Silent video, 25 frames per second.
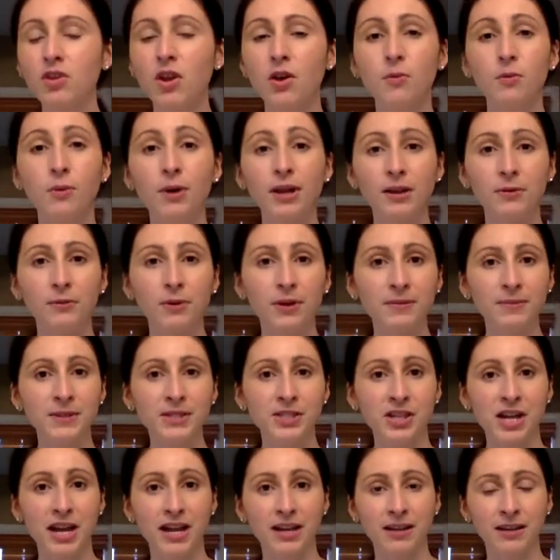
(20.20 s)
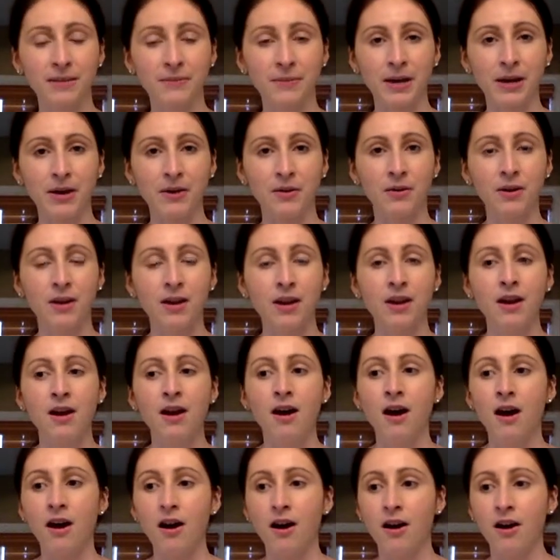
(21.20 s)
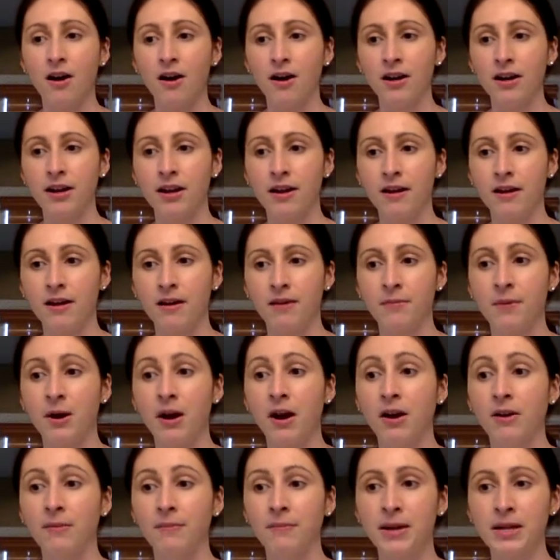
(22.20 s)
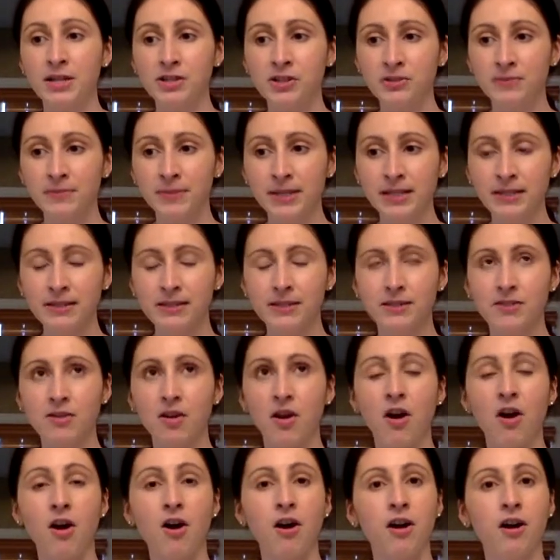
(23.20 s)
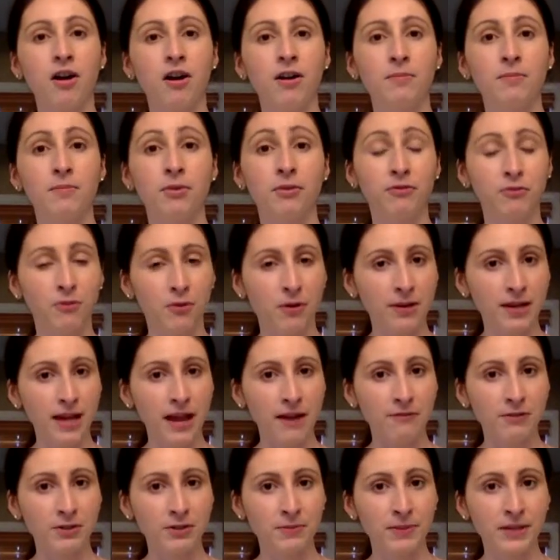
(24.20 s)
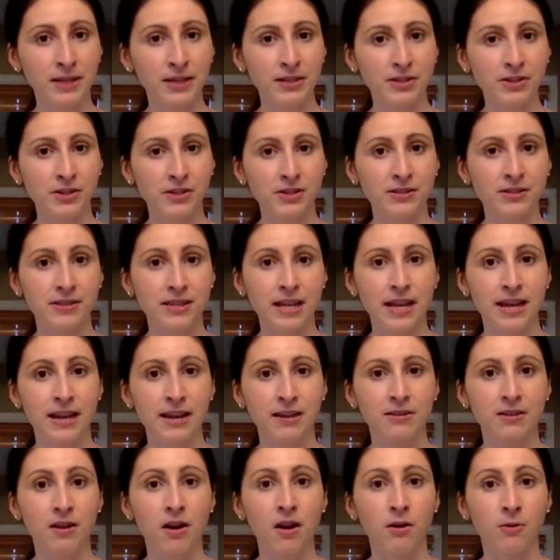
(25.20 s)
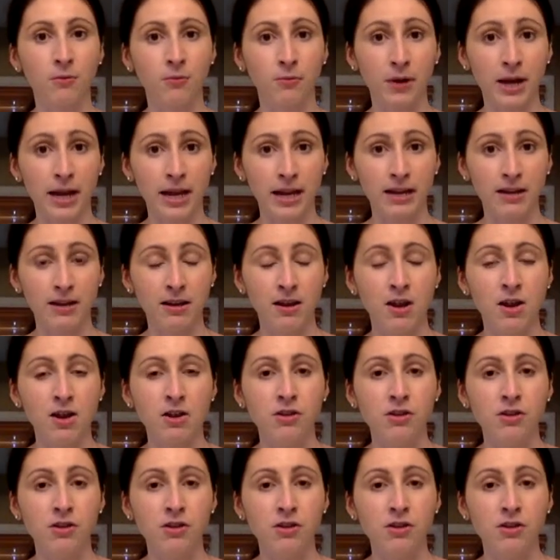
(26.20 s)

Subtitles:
what I want to be chatting about are our measurements, our before and after pictures, and our weight.